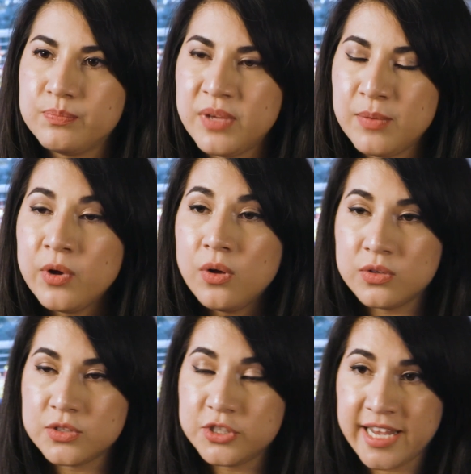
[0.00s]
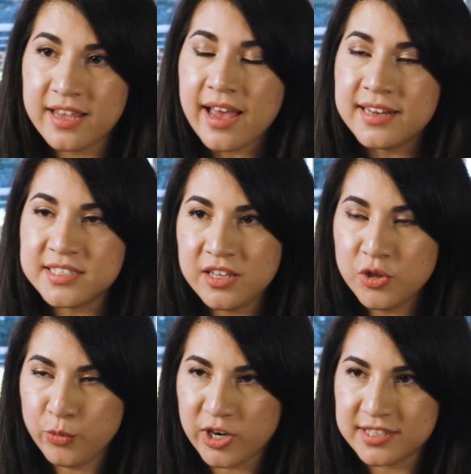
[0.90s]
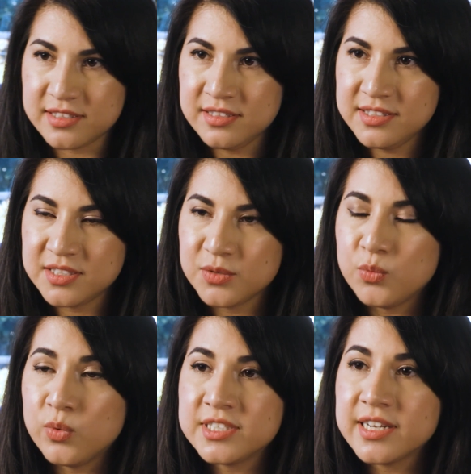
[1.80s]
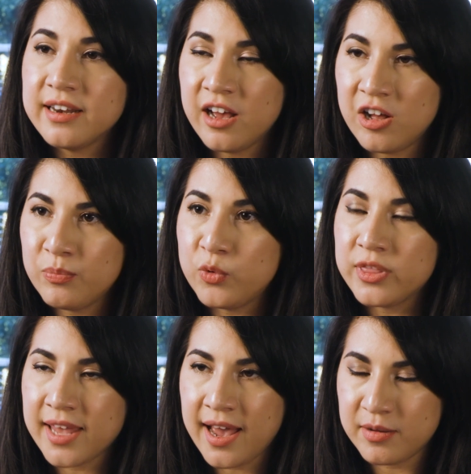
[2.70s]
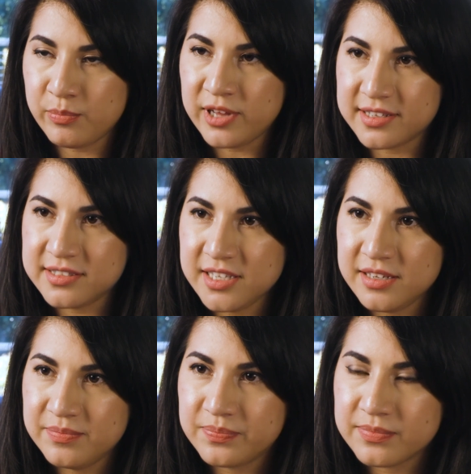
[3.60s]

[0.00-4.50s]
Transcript: People also take antidepressants, which can help with cataplexy.